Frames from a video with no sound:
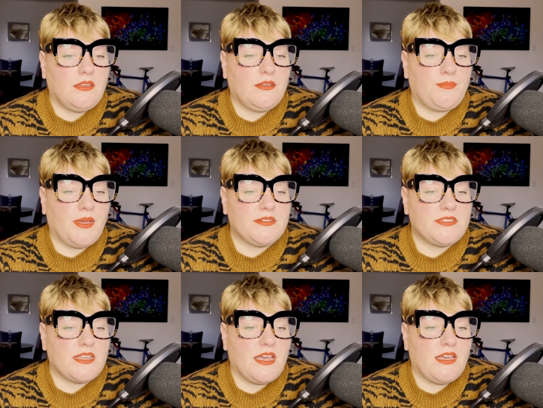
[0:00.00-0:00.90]

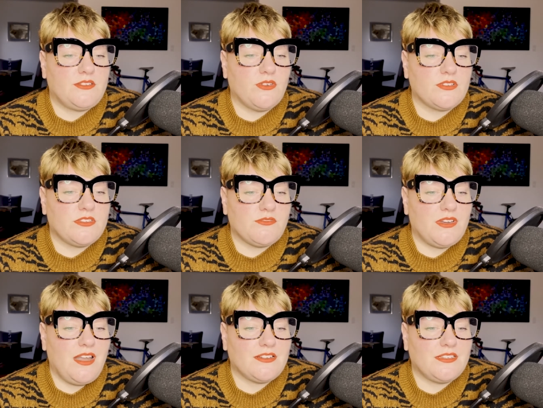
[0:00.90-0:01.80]
but uh, doctors are
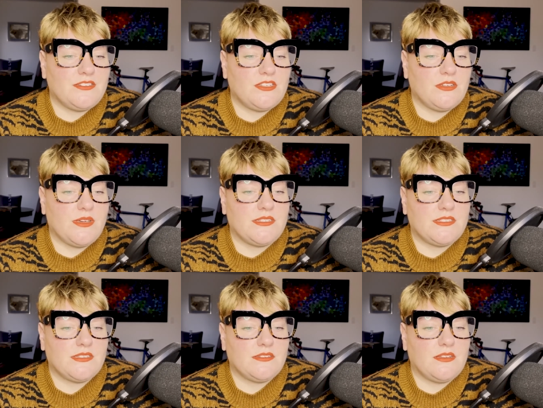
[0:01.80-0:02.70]
reluctant to do
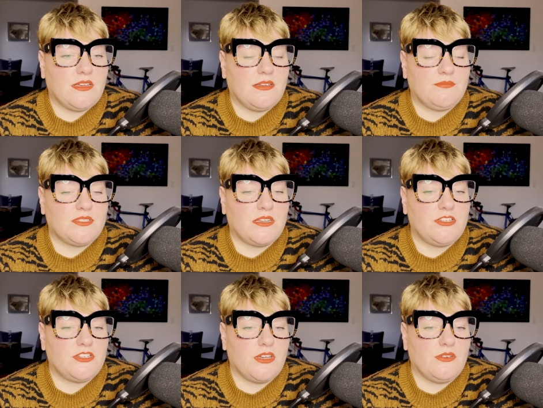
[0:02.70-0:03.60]
it, um, studies
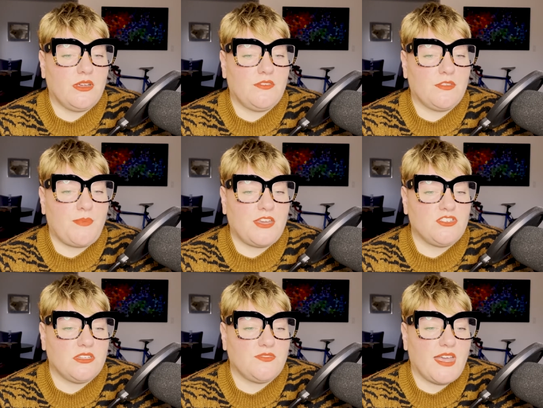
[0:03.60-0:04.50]
show, if the
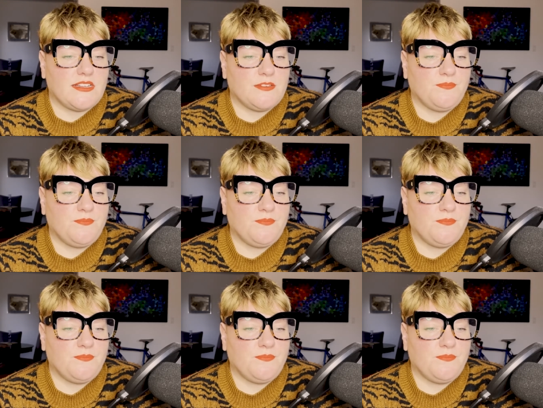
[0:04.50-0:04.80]
patient is fat.